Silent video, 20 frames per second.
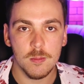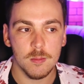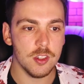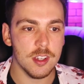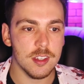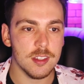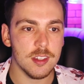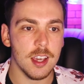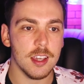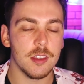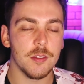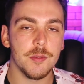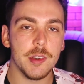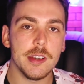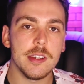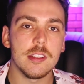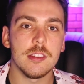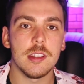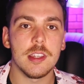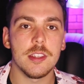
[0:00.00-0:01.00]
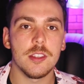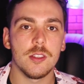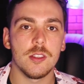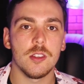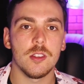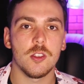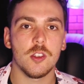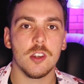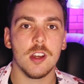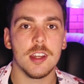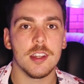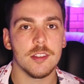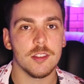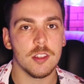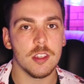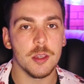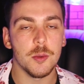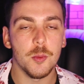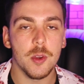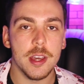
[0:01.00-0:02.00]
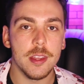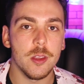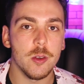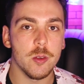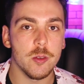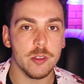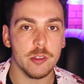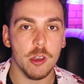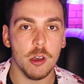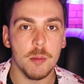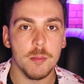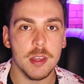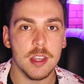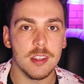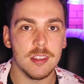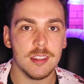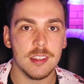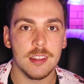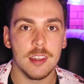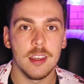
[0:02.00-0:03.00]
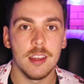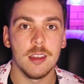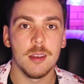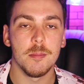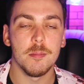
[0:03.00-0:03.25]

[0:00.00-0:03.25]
Just at the very least, try to see where those comments